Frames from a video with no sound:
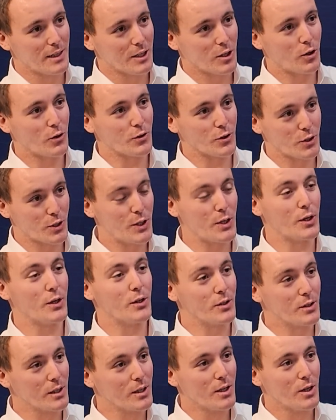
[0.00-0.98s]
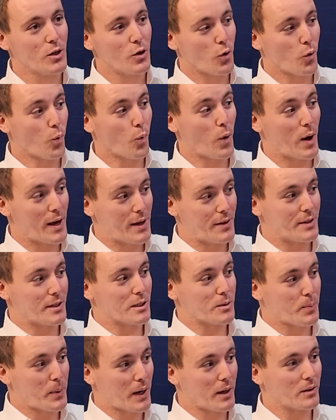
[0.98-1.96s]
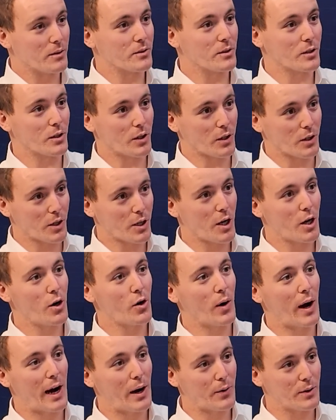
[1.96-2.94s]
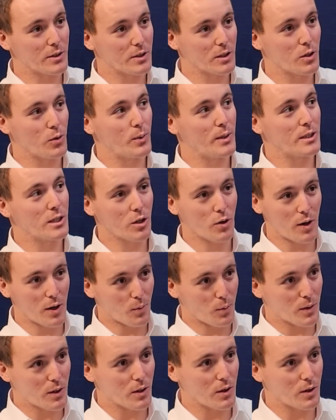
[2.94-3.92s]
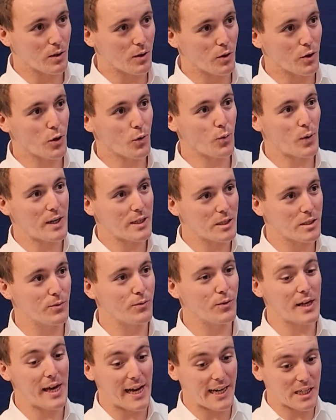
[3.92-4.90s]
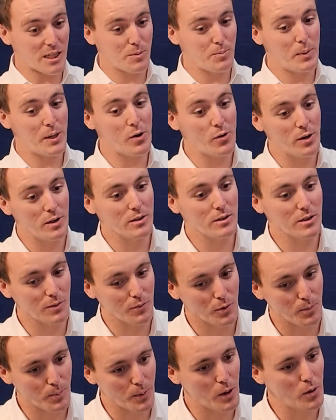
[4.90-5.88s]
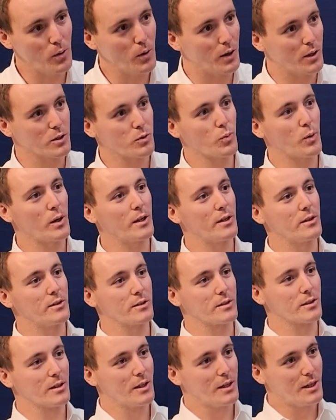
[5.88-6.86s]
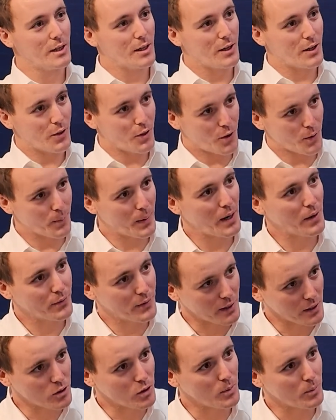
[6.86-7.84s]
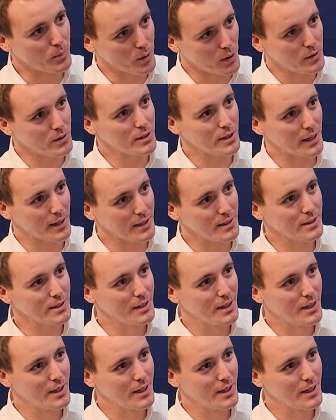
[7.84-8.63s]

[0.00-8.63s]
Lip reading: considered where these panels are going to go, how it's going to integrate with the rest of the experience of the boat, as well as the manufacturing process.